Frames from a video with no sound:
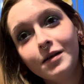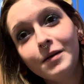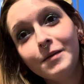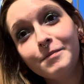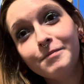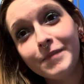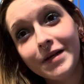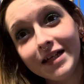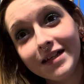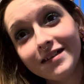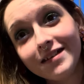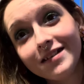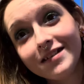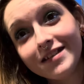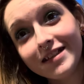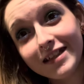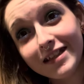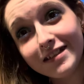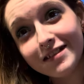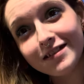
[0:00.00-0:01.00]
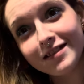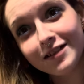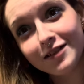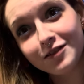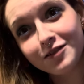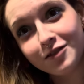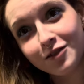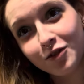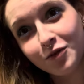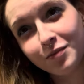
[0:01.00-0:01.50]
make this easier
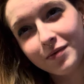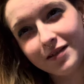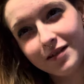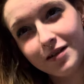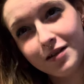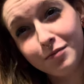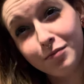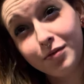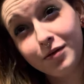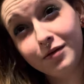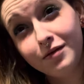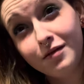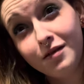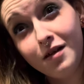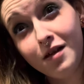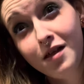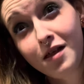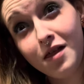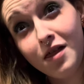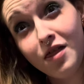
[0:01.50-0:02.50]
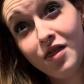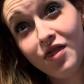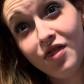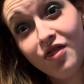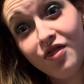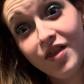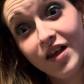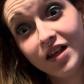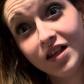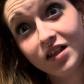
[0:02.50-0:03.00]
to open up.
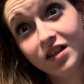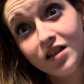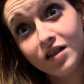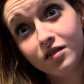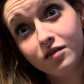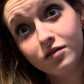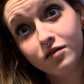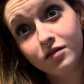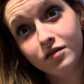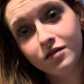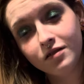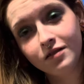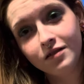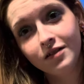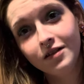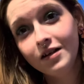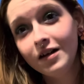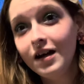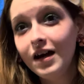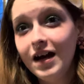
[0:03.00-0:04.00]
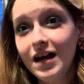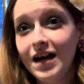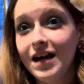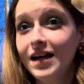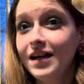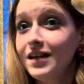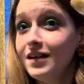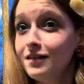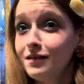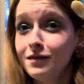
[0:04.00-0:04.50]
Thank you.
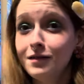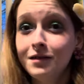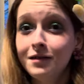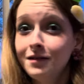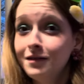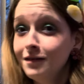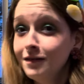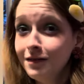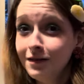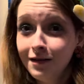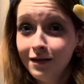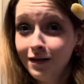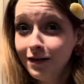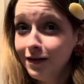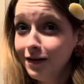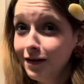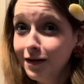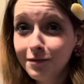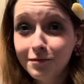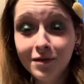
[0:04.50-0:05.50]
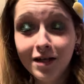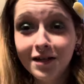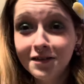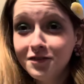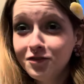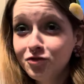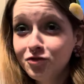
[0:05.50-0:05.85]
I, I'm not the